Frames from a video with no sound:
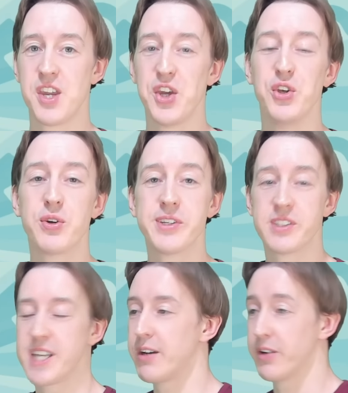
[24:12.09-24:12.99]
you can
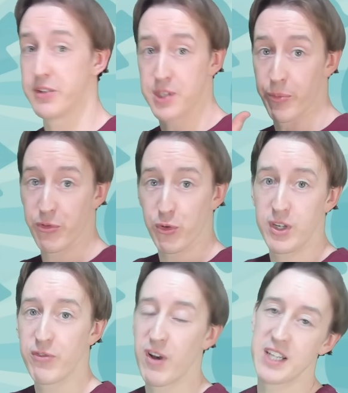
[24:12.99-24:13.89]
download some free
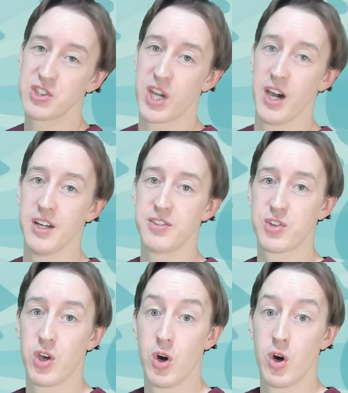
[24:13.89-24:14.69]
flashcards.